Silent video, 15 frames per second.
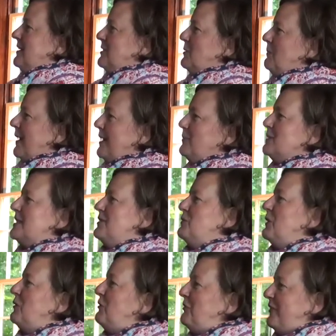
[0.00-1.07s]
so Mike was the
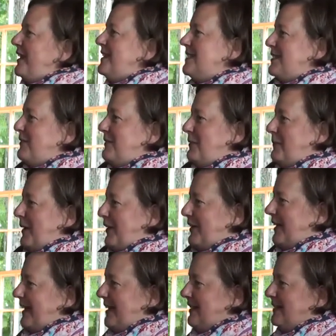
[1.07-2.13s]
real face of the
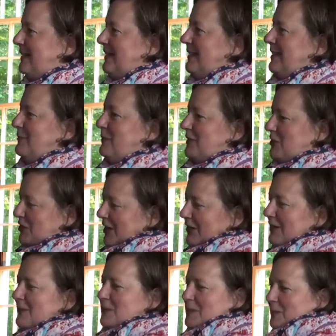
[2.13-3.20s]
market, but
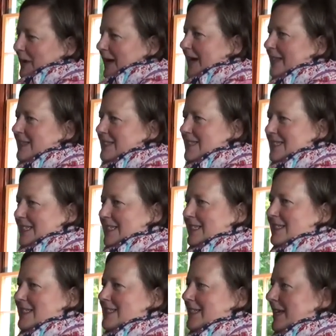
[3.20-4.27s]
Charlotte was behind the
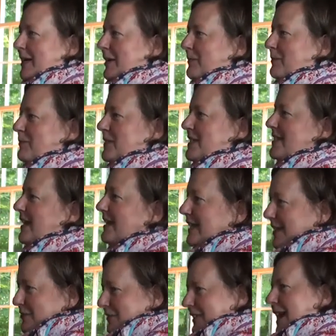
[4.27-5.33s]
scenes um,
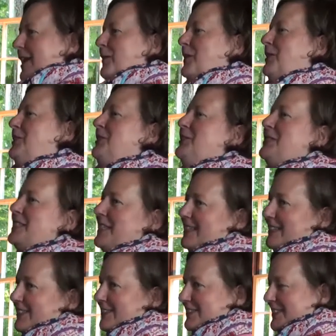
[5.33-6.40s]
sending flowers
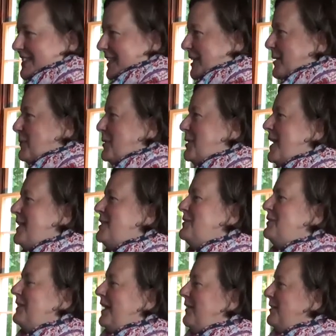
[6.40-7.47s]
and sending bouquets
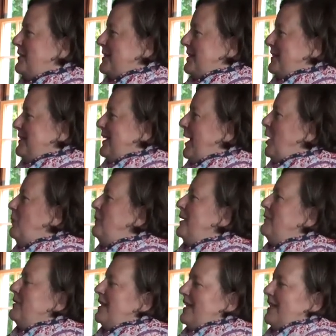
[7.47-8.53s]
of flowers and
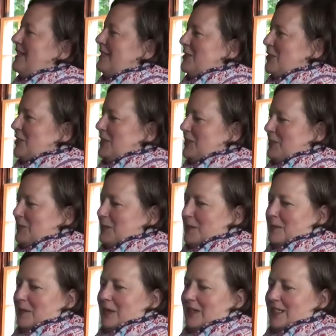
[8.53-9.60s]
helping with anything she could do in
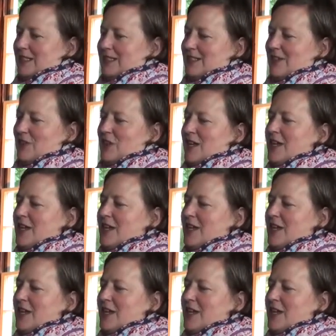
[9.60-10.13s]
the market. So